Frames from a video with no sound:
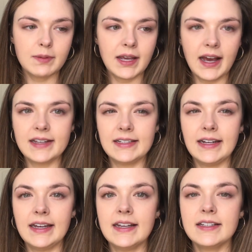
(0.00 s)
because
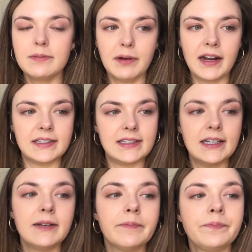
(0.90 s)
it is
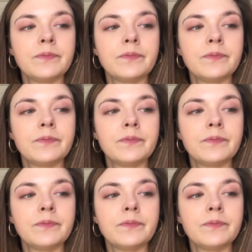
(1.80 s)
pricey.